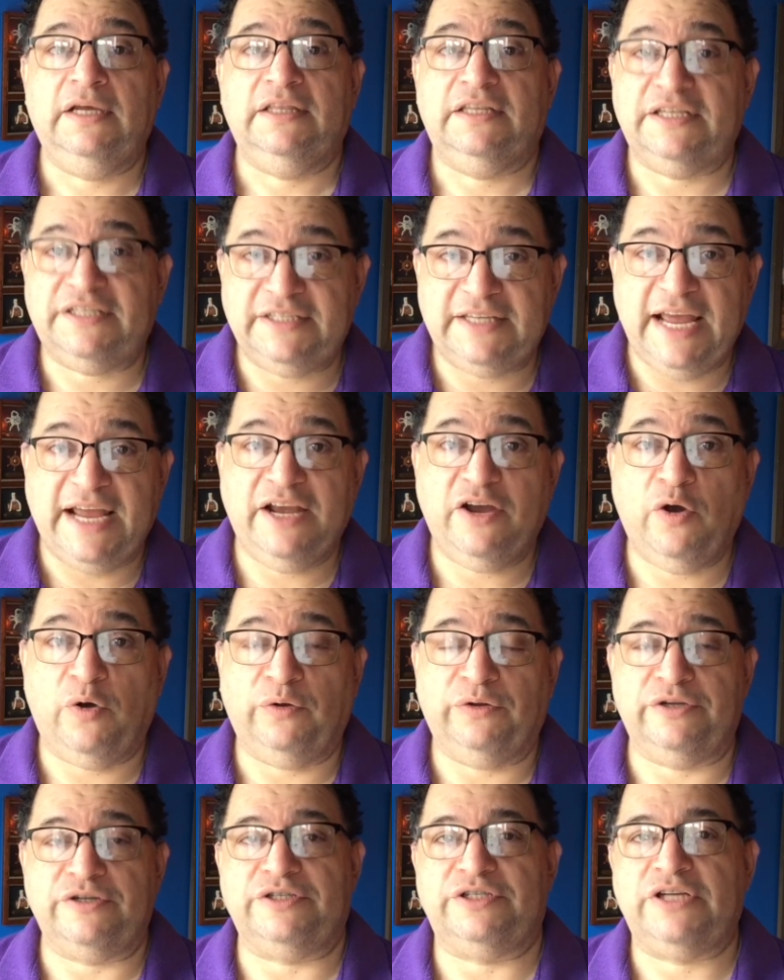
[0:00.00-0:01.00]
the
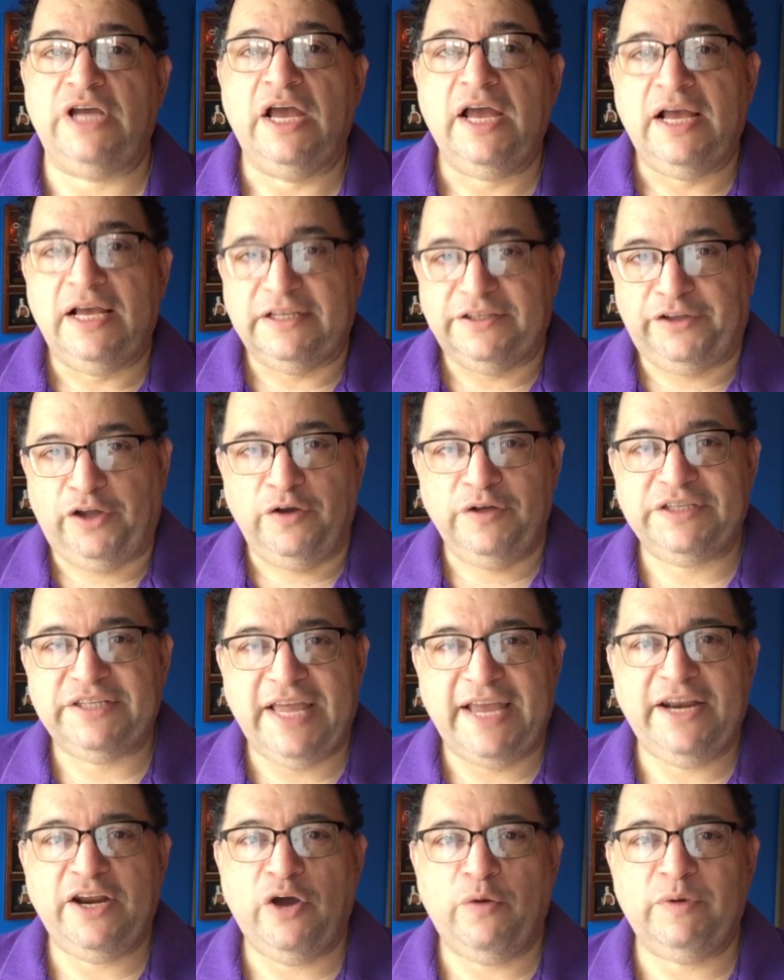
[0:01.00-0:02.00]
stakeholders, as long as
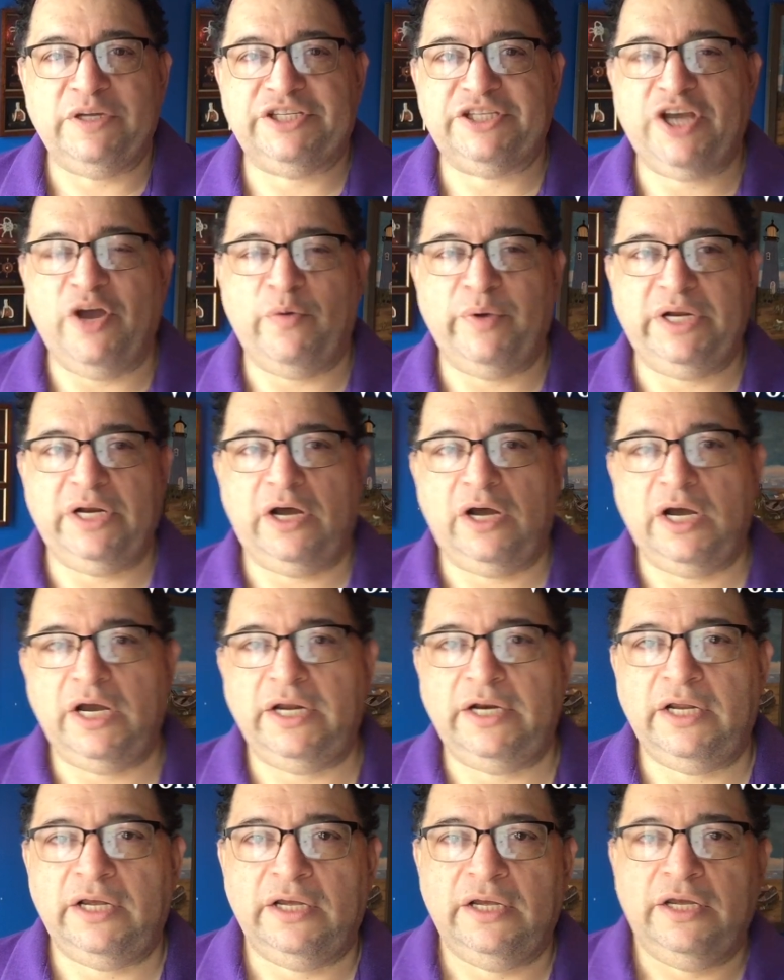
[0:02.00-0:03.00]
they know what's going
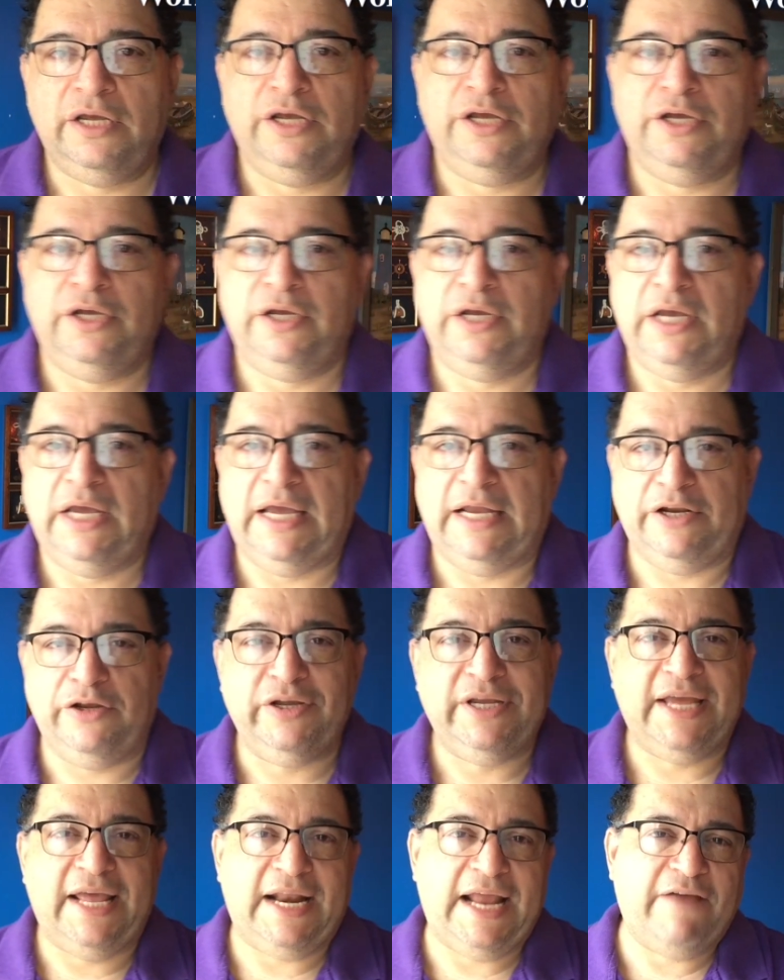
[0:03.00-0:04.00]
on and you
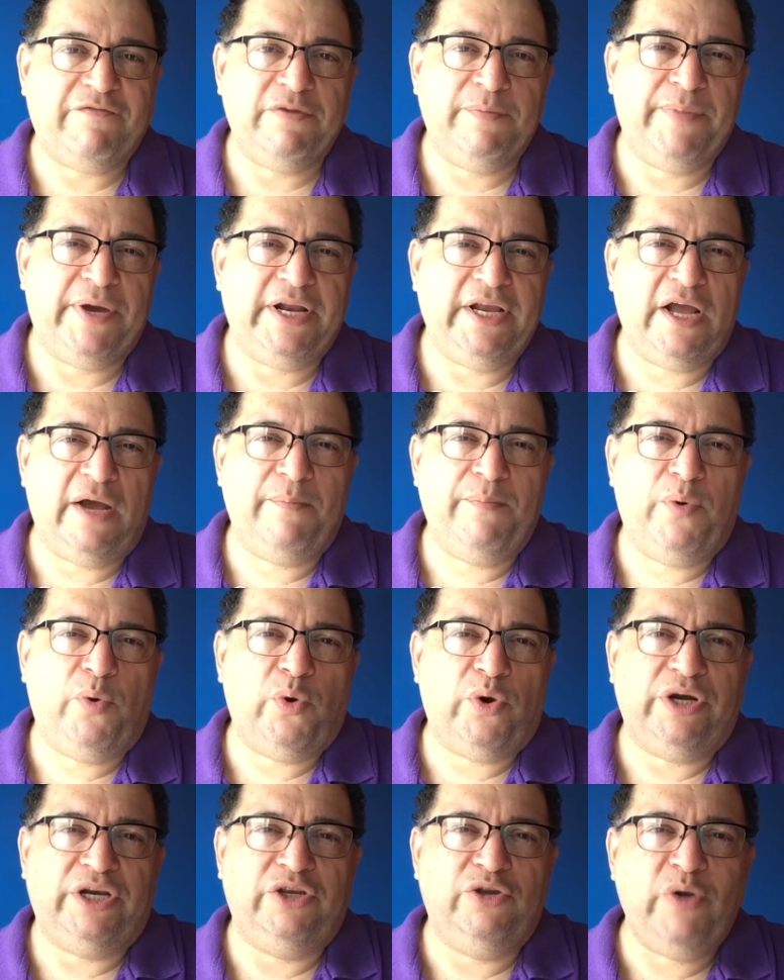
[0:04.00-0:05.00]
can get everybody on
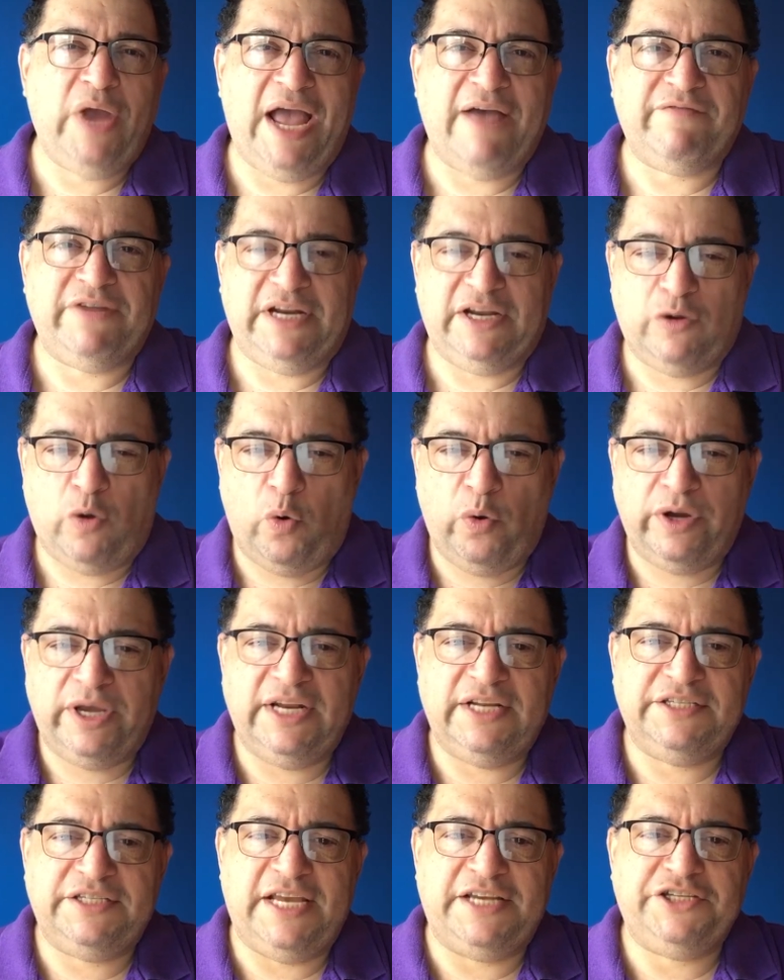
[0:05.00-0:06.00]
board and you have an
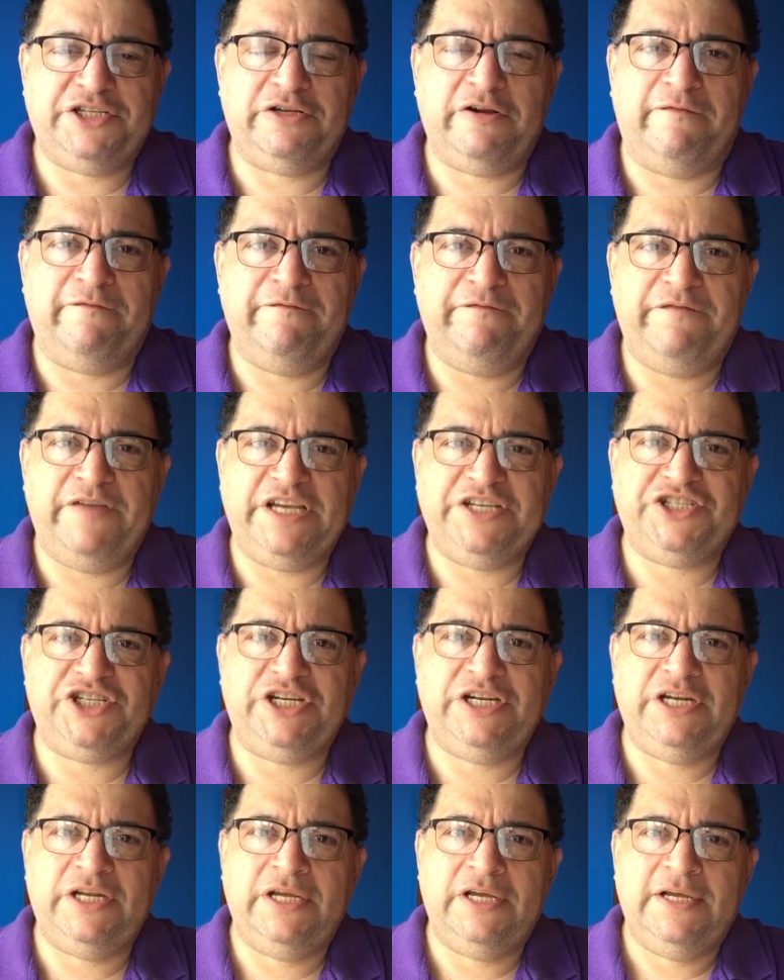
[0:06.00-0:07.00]
organizational
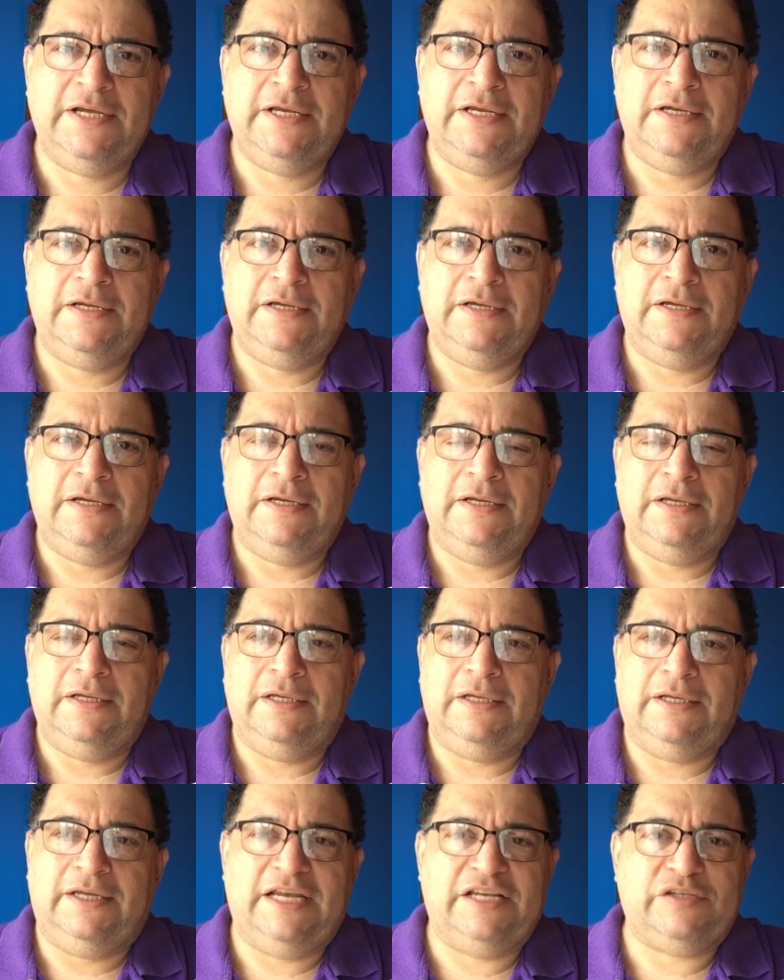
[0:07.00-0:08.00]
vision,
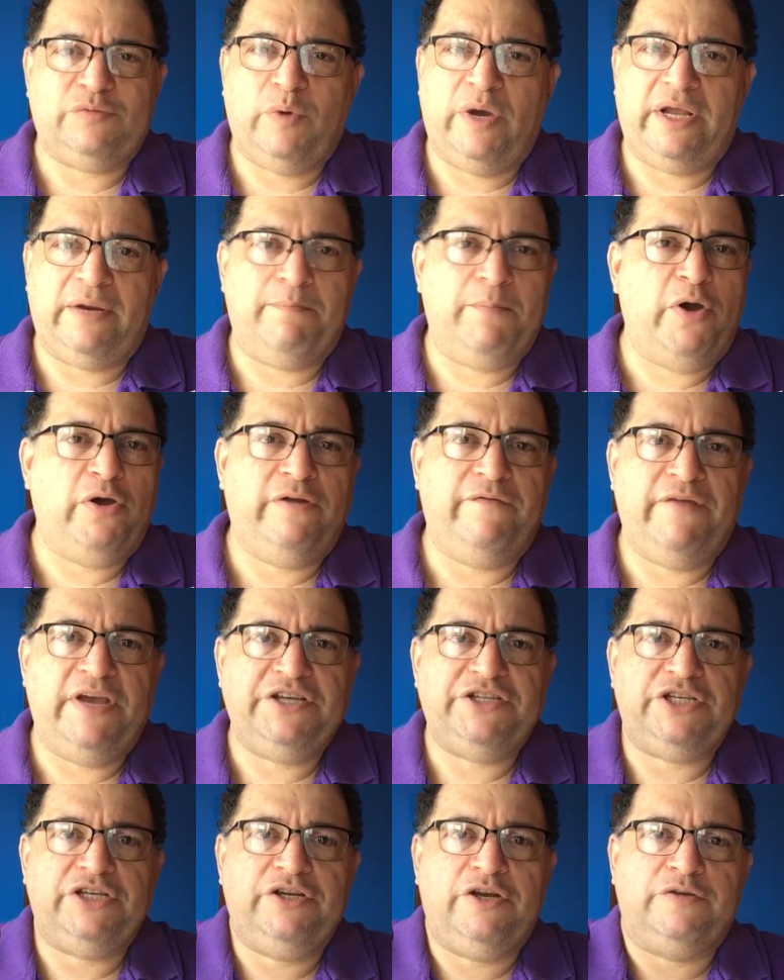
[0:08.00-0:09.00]
guess what?
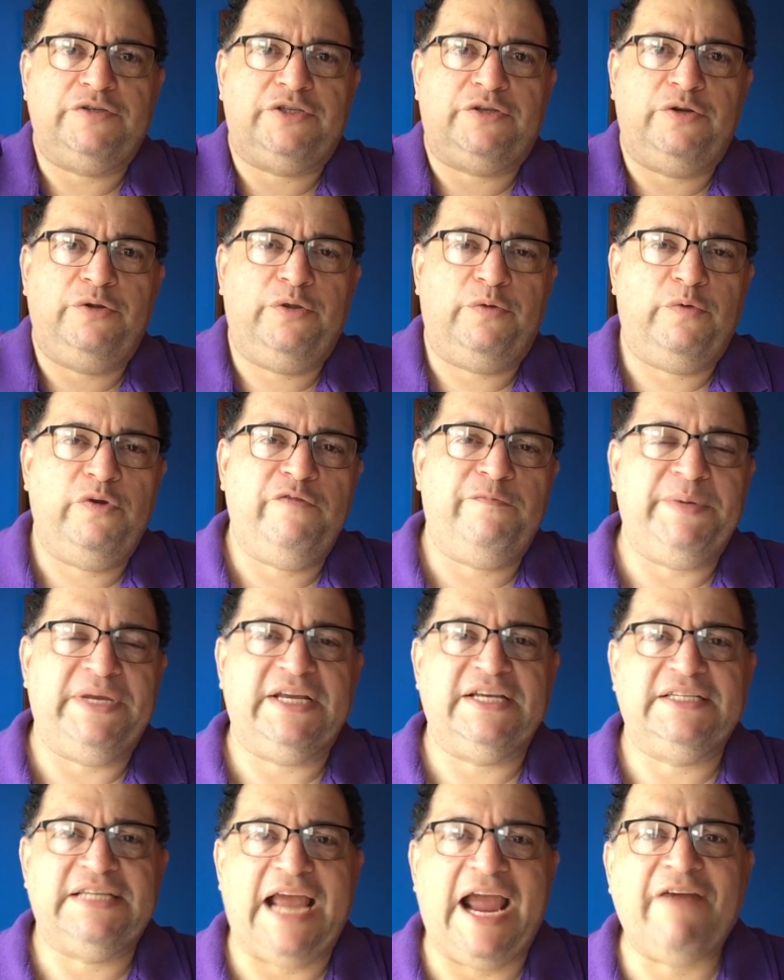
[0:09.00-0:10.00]
Motivation goes through the roof
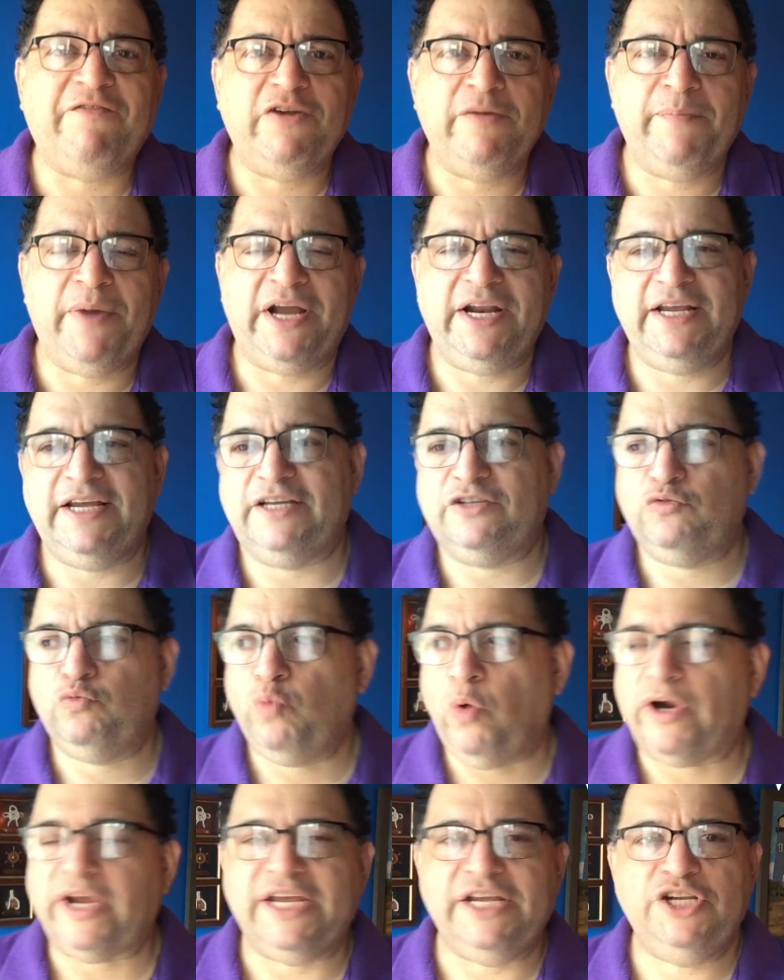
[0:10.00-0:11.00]
because everybody is
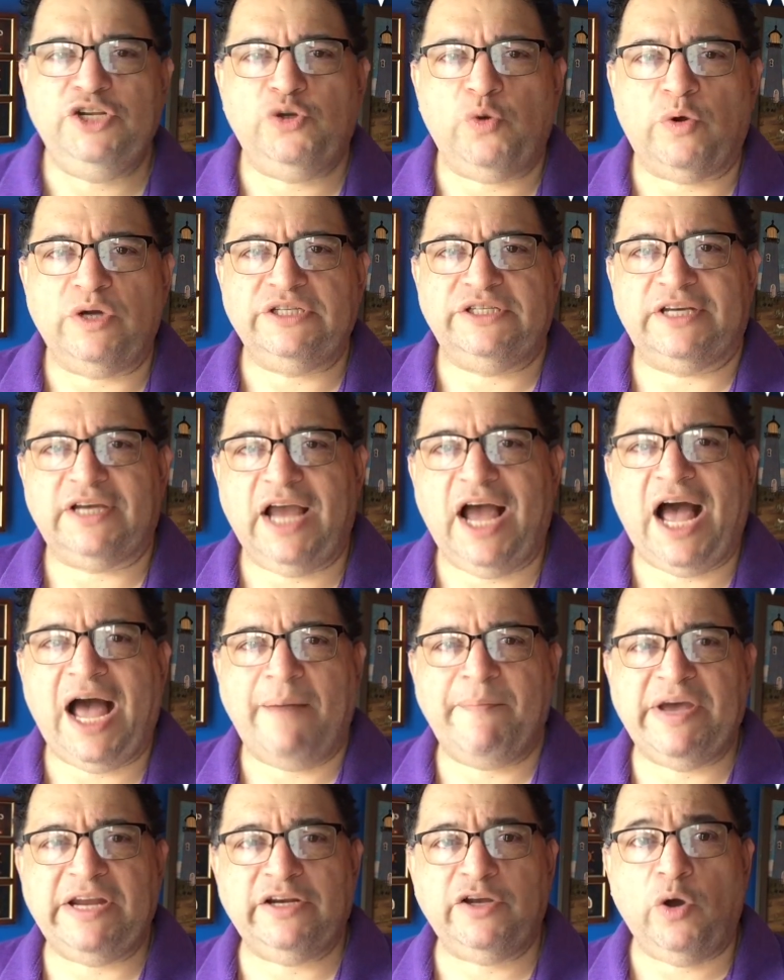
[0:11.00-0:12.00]
working towards a
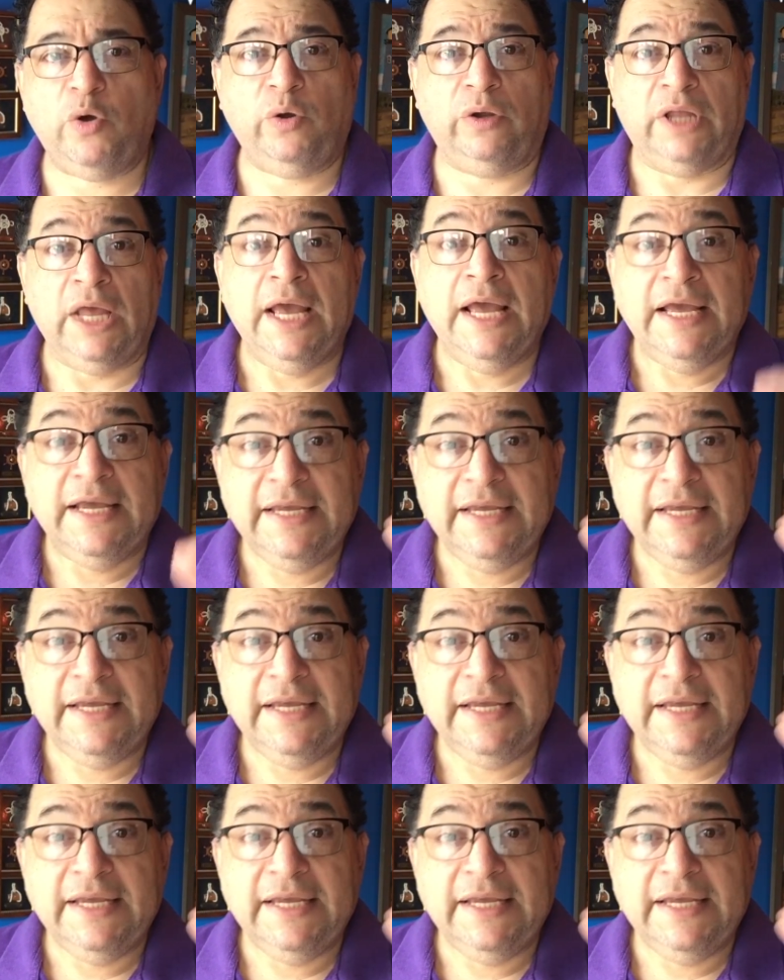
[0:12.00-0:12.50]
common goal.